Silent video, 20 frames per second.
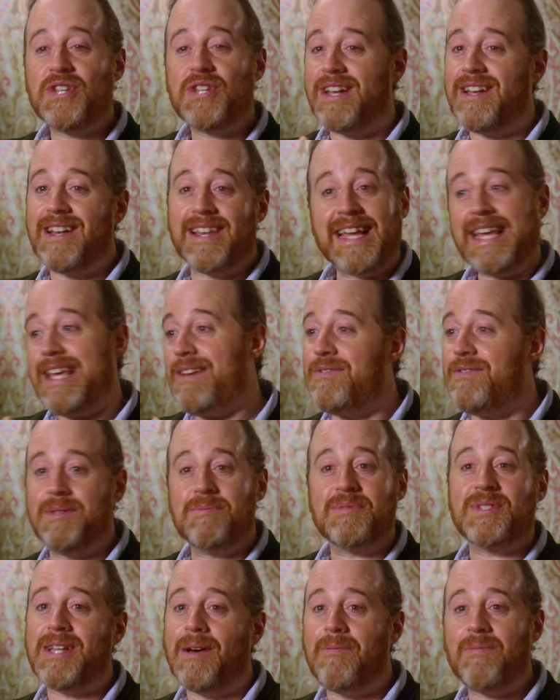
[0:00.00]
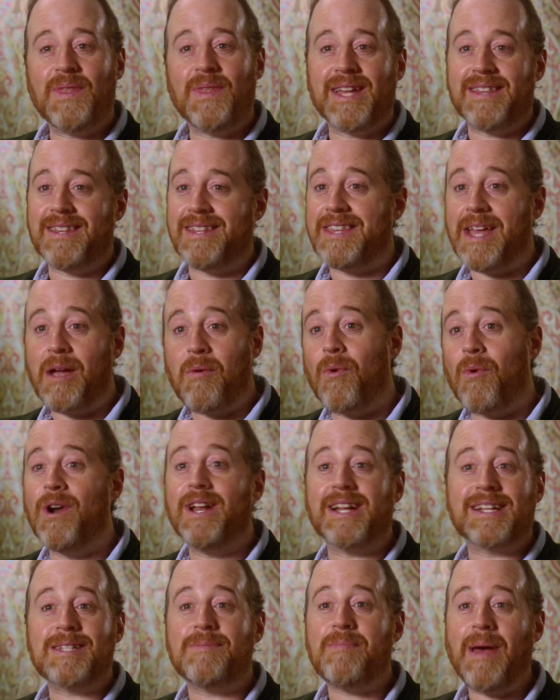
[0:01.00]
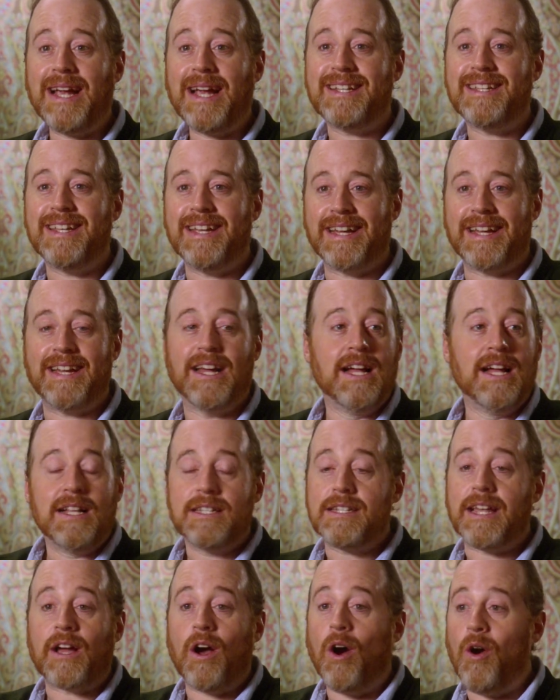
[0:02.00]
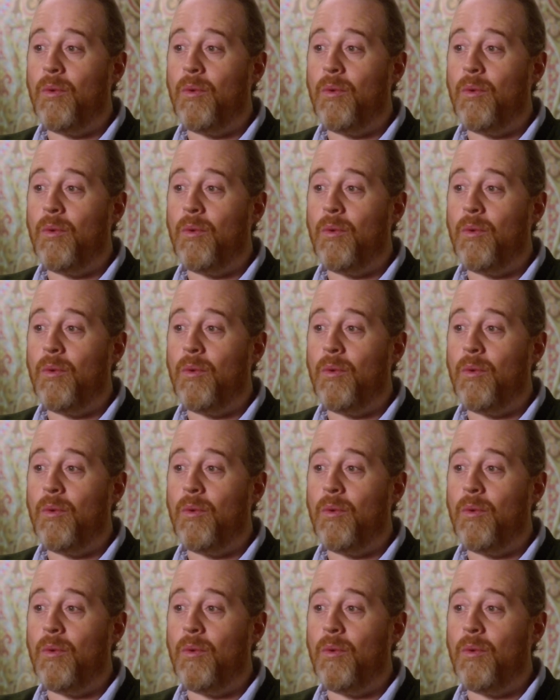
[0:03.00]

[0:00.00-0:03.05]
suddenly give them something that they weren't expecting, it's like,